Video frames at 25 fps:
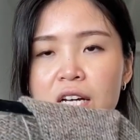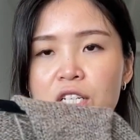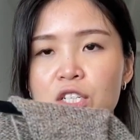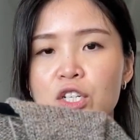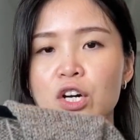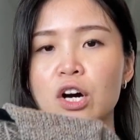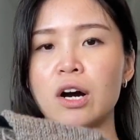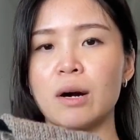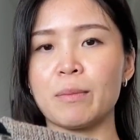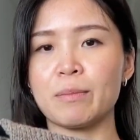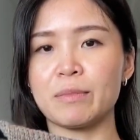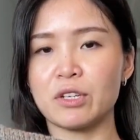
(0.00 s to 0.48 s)

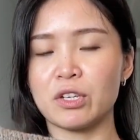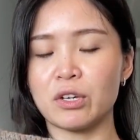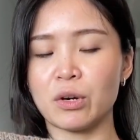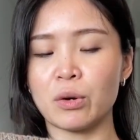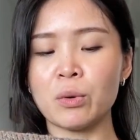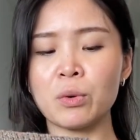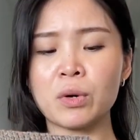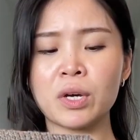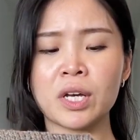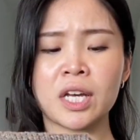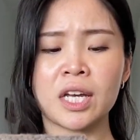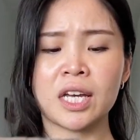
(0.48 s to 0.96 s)
top
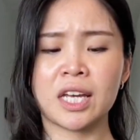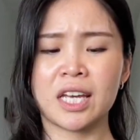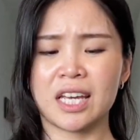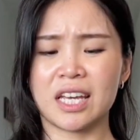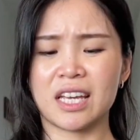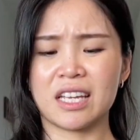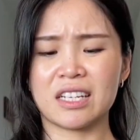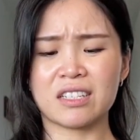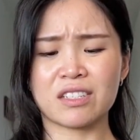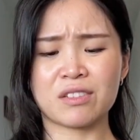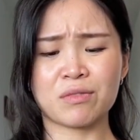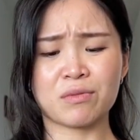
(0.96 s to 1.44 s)
yoke,
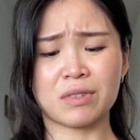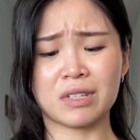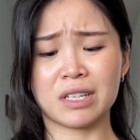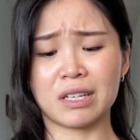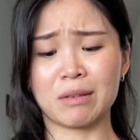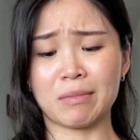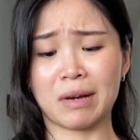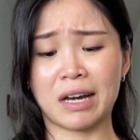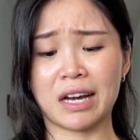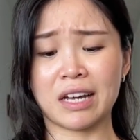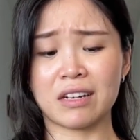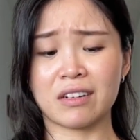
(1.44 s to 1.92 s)
it doesn't really
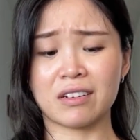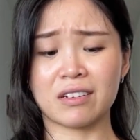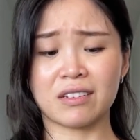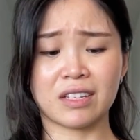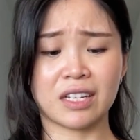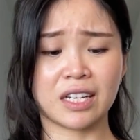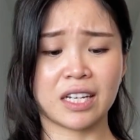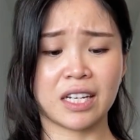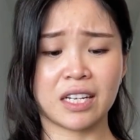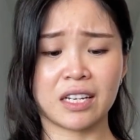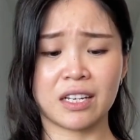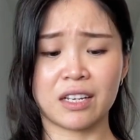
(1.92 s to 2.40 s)
matter
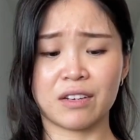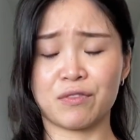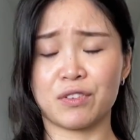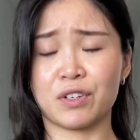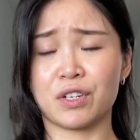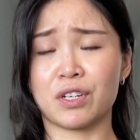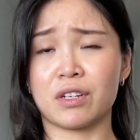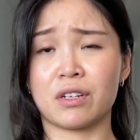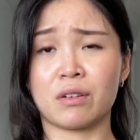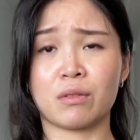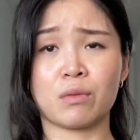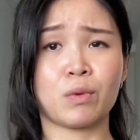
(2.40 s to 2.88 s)
like if
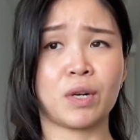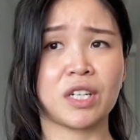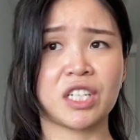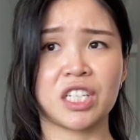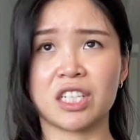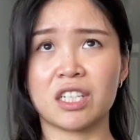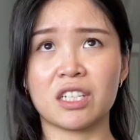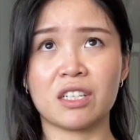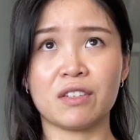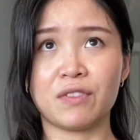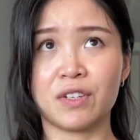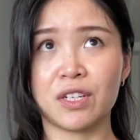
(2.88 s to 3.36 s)
you're watching
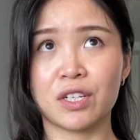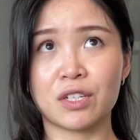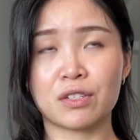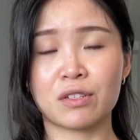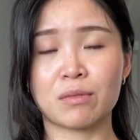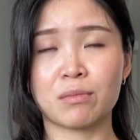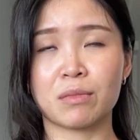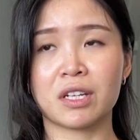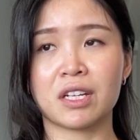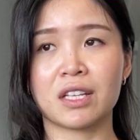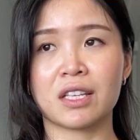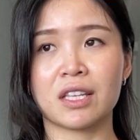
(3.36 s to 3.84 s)
TV or
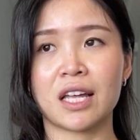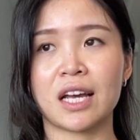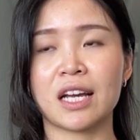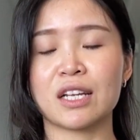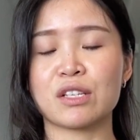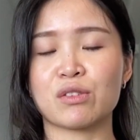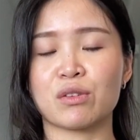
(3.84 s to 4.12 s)
something like that.